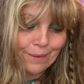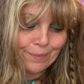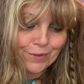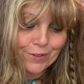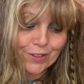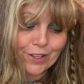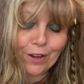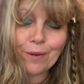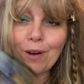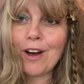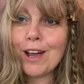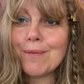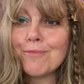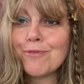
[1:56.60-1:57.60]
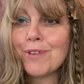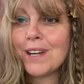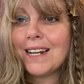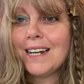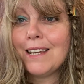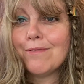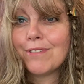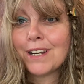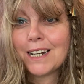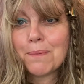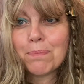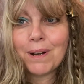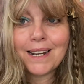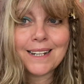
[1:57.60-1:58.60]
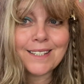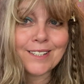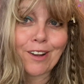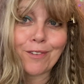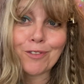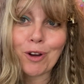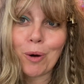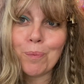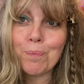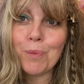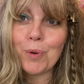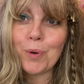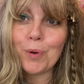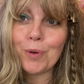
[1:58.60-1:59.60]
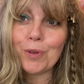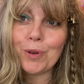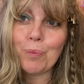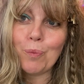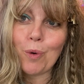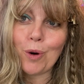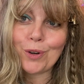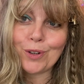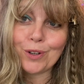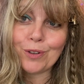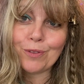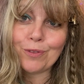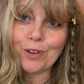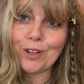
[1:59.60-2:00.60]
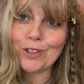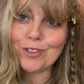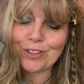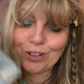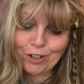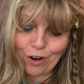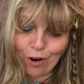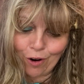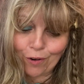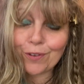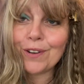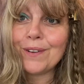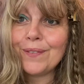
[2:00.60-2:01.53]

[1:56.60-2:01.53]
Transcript: So I'm really pleased that I've got more than one version of